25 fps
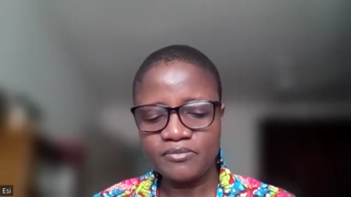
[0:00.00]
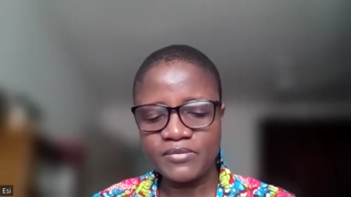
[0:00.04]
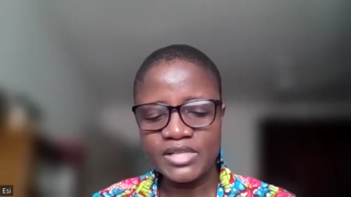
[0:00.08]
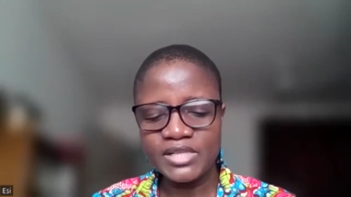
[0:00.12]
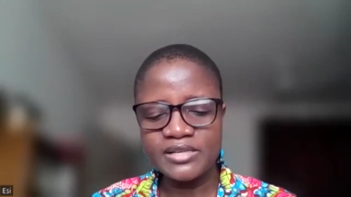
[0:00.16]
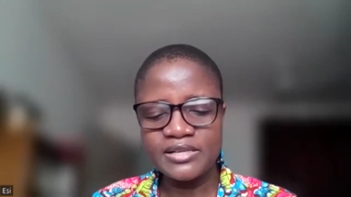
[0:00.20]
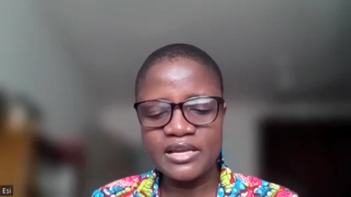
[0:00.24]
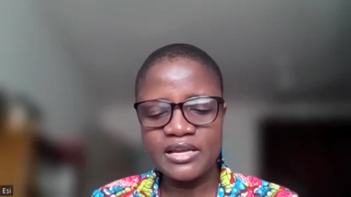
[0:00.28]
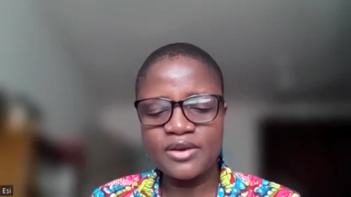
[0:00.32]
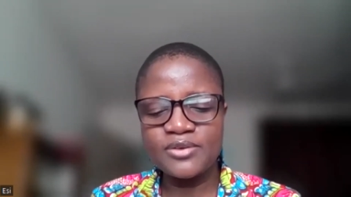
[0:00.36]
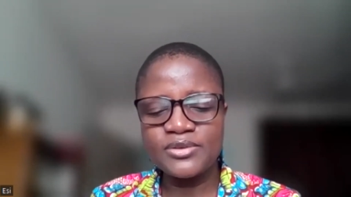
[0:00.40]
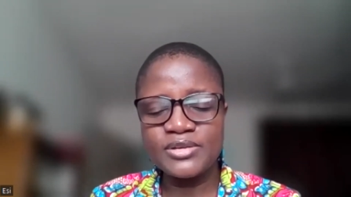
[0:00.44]

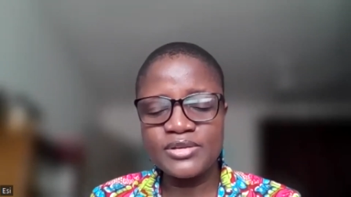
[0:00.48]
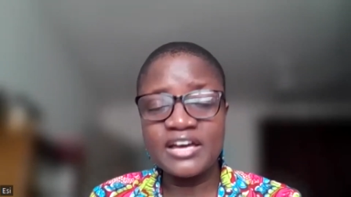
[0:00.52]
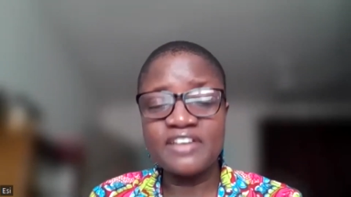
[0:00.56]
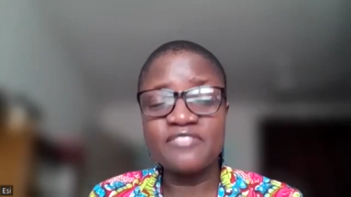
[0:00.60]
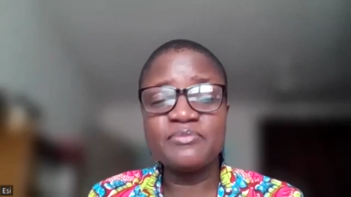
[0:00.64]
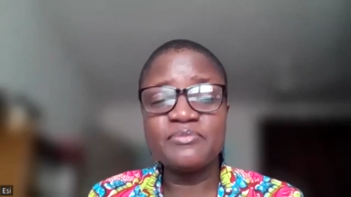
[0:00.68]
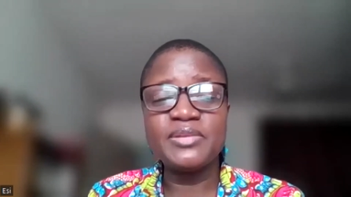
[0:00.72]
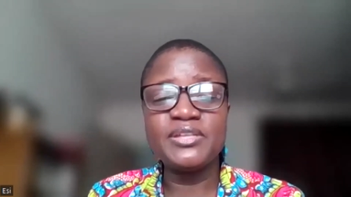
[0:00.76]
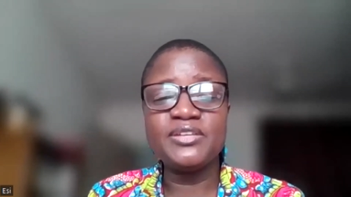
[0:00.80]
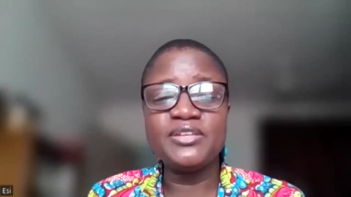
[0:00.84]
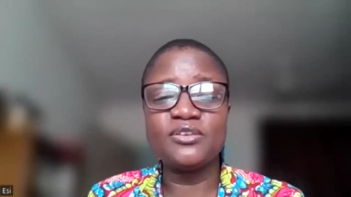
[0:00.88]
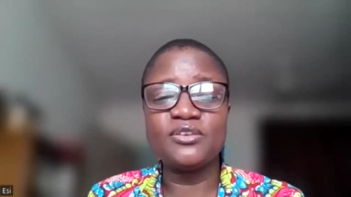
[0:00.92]
now you have
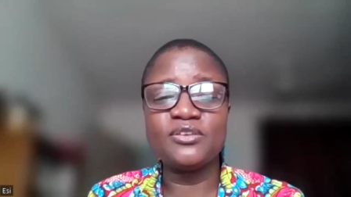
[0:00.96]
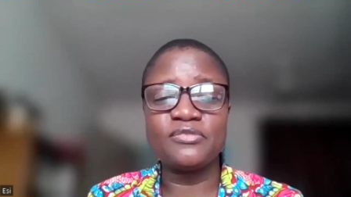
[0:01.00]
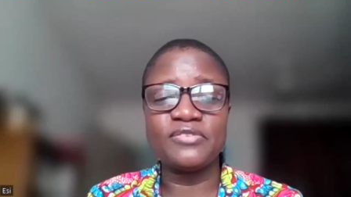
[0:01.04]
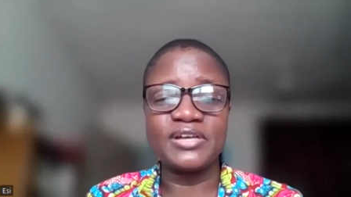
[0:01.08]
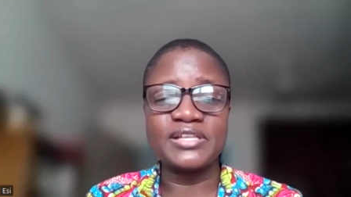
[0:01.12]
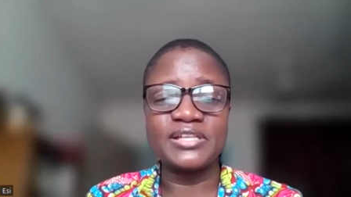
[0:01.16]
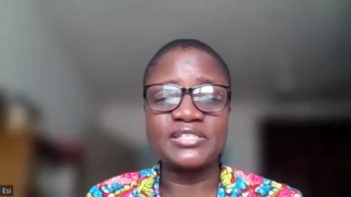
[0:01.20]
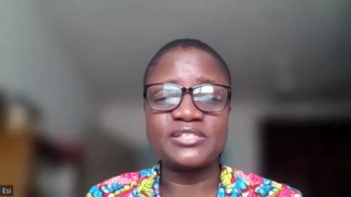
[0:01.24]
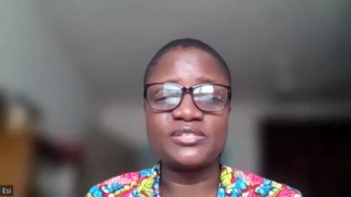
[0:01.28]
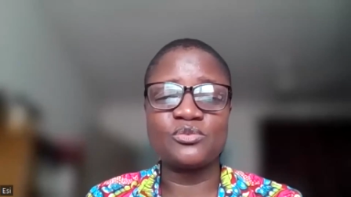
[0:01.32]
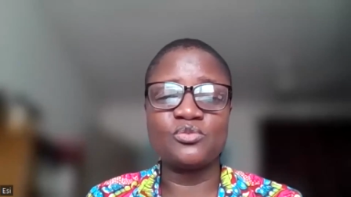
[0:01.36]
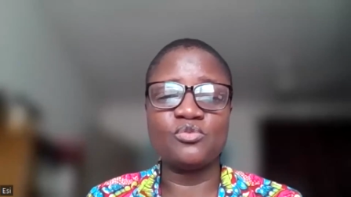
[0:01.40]
many of
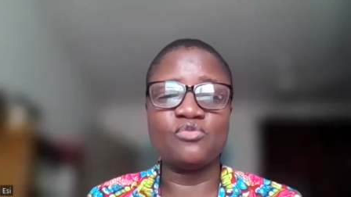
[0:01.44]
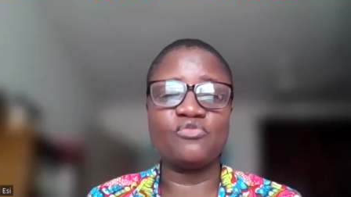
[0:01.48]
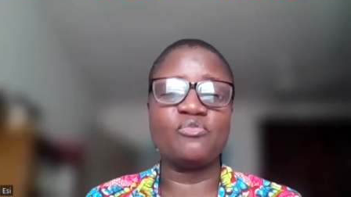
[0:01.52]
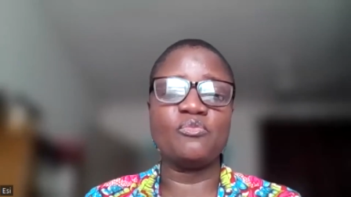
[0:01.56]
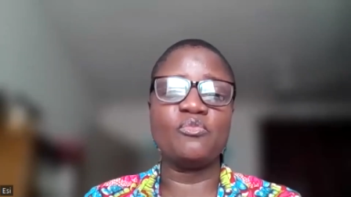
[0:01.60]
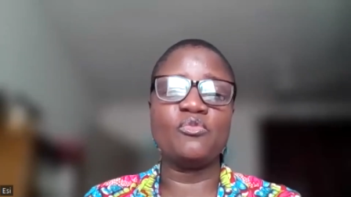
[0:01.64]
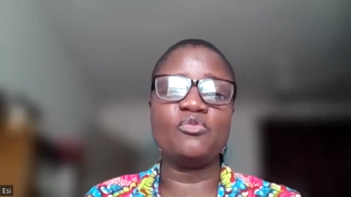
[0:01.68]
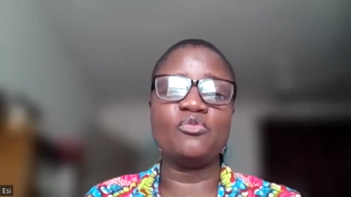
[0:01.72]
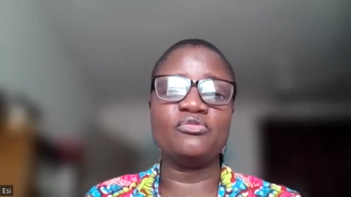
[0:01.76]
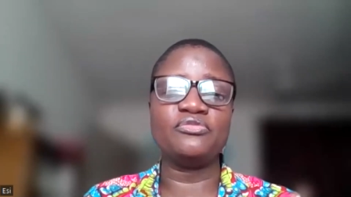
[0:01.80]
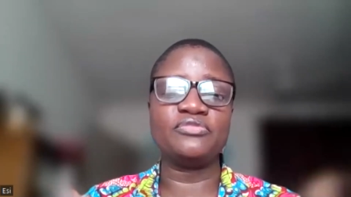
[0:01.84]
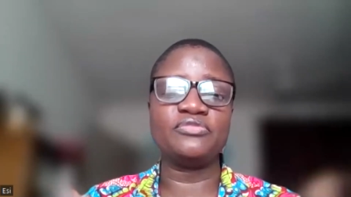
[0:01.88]
us who've
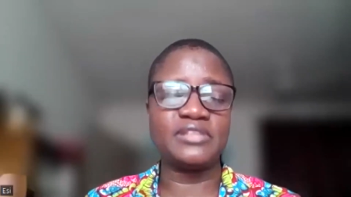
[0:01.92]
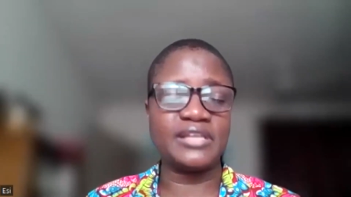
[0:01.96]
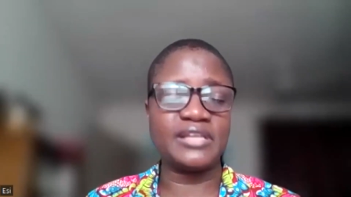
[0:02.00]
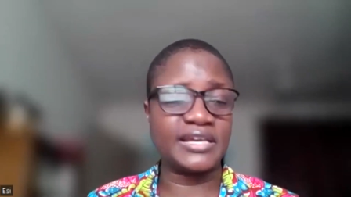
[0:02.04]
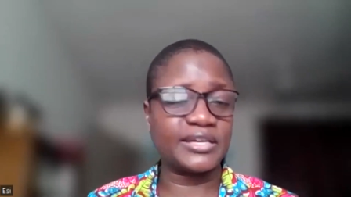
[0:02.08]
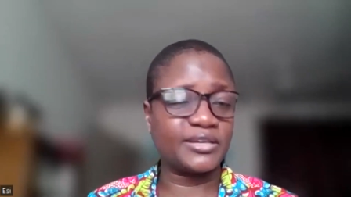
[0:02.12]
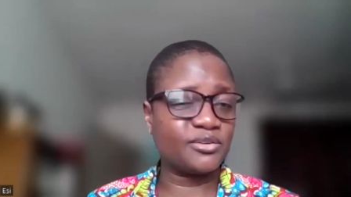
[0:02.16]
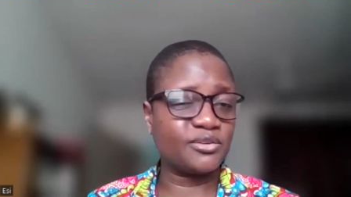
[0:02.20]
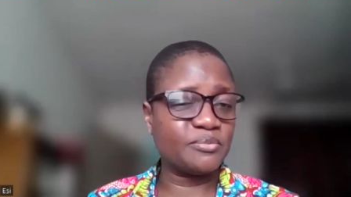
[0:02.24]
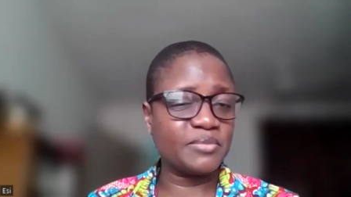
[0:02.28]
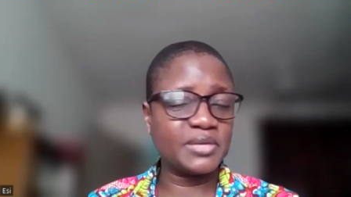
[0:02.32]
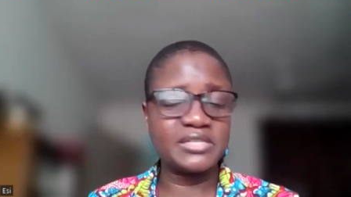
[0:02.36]
moved,
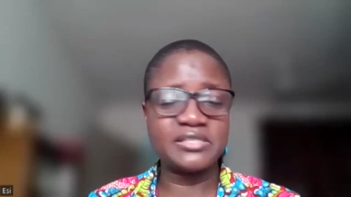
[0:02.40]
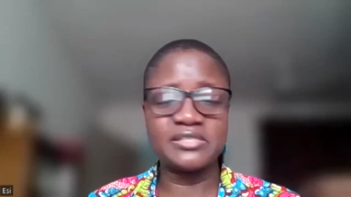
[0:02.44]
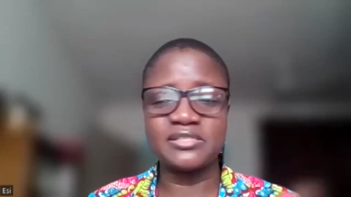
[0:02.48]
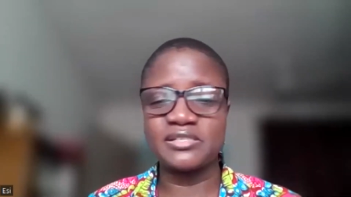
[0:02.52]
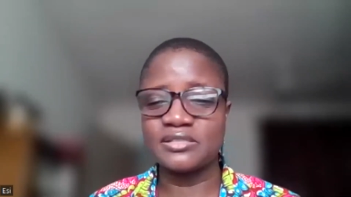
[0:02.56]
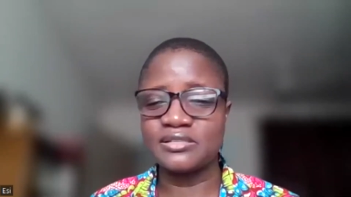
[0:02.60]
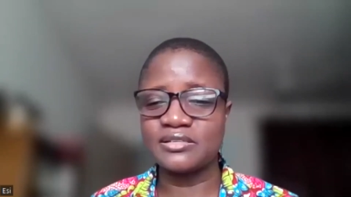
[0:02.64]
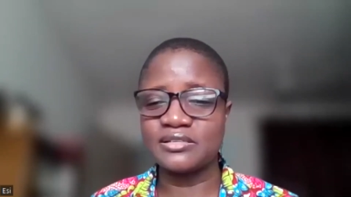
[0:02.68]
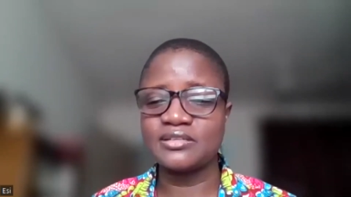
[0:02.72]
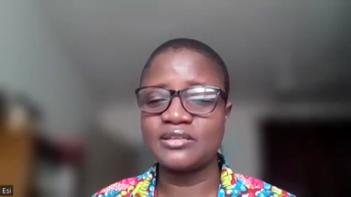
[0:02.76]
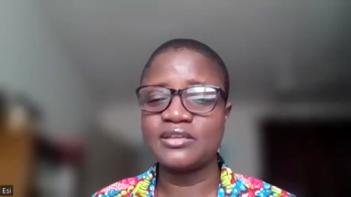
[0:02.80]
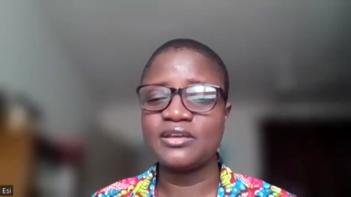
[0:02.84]
like you
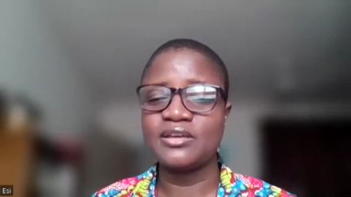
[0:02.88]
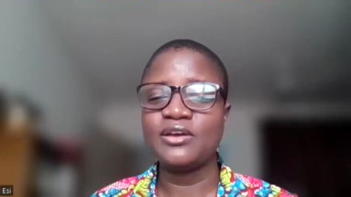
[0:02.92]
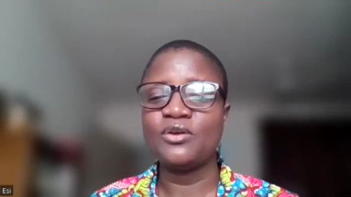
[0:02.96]
mentioned,